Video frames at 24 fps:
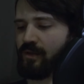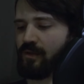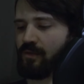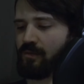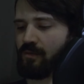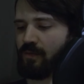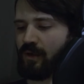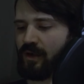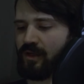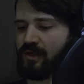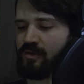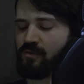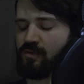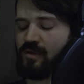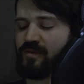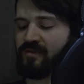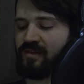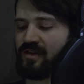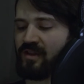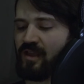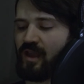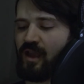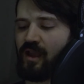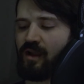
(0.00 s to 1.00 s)
"Why do you
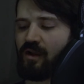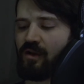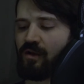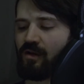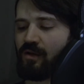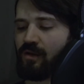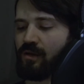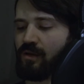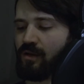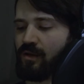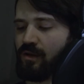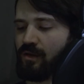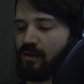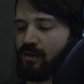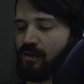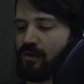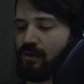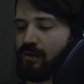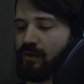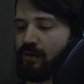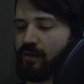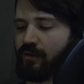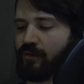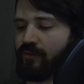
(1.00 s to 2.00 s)
even care?"
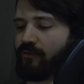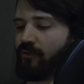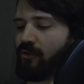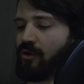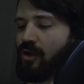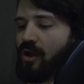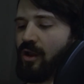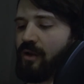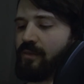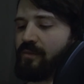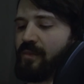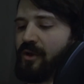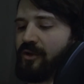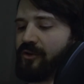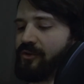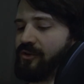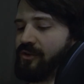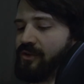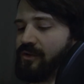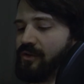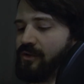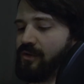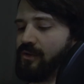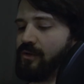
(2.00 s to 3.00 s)
Ferran
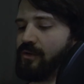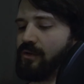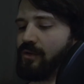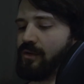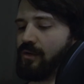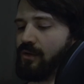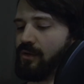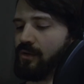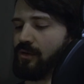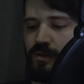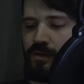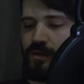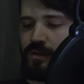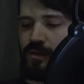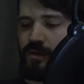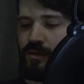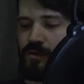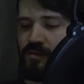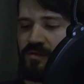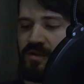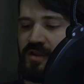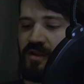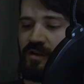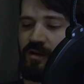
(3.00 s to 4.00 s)
muttered.
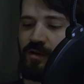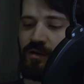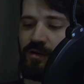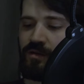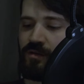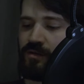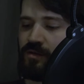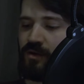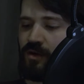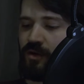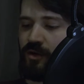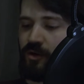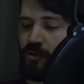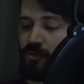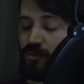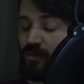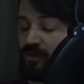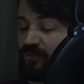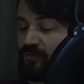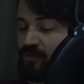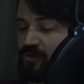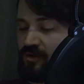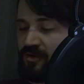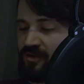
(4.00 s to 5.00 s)
"Oh dear, are you
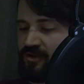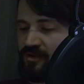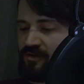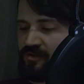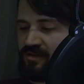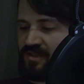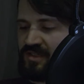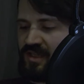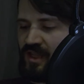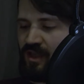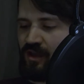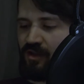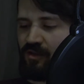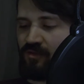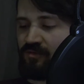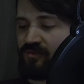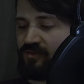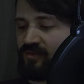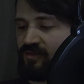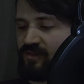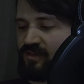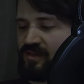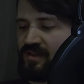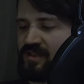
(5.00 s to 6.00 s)
referring to yourself?"
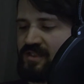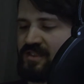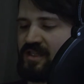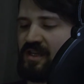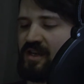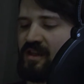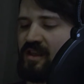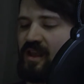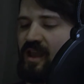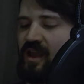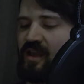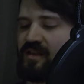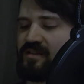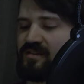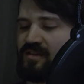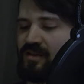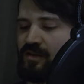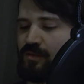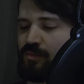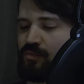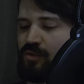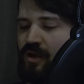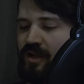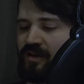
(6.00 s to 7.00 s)
Cynic
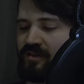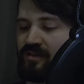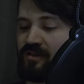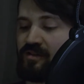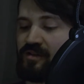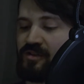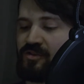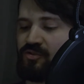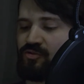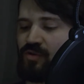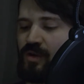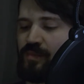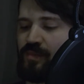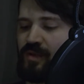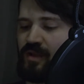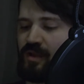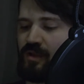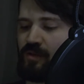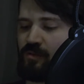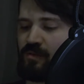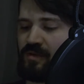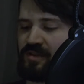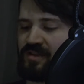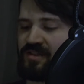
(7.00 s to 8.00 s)
asked, practically
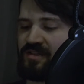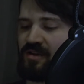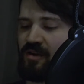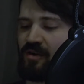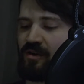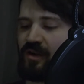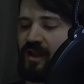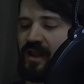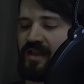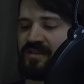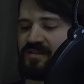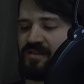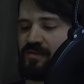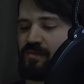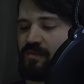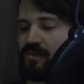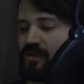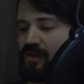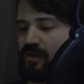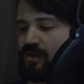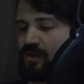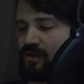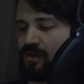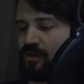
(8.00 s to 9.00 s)
dripping with sarcasm.
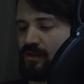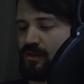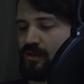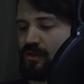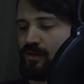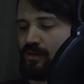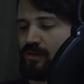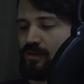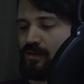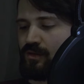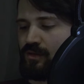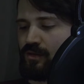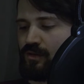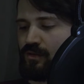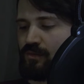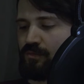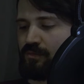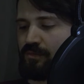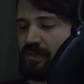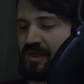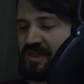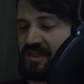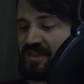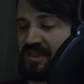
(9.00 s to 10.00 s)

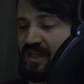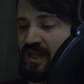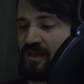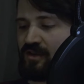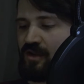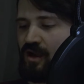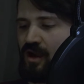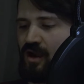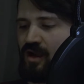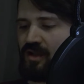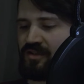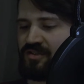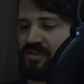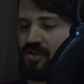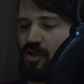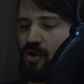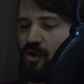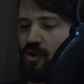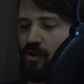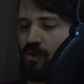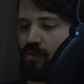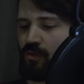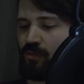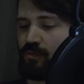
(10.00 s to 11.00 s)
"By the dead gods,
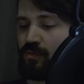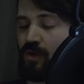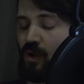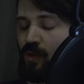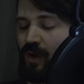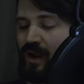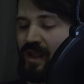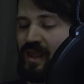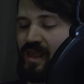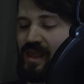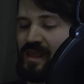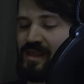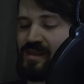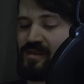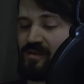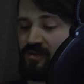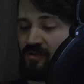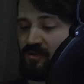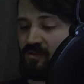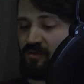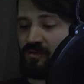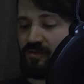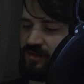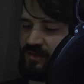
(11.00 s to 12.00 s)
no. No, I hate you.
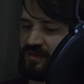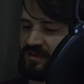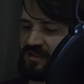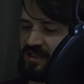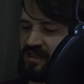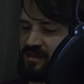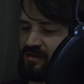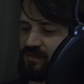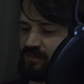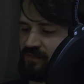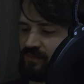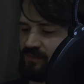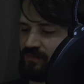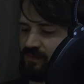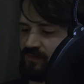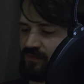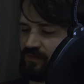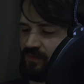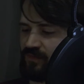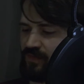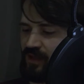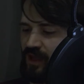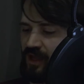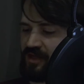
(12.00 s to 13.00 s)
See,
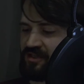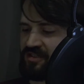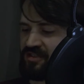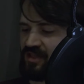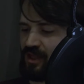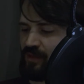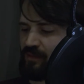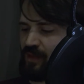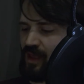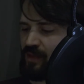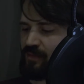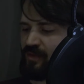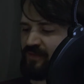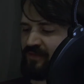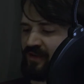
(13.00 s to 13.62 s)
I just thought maybe if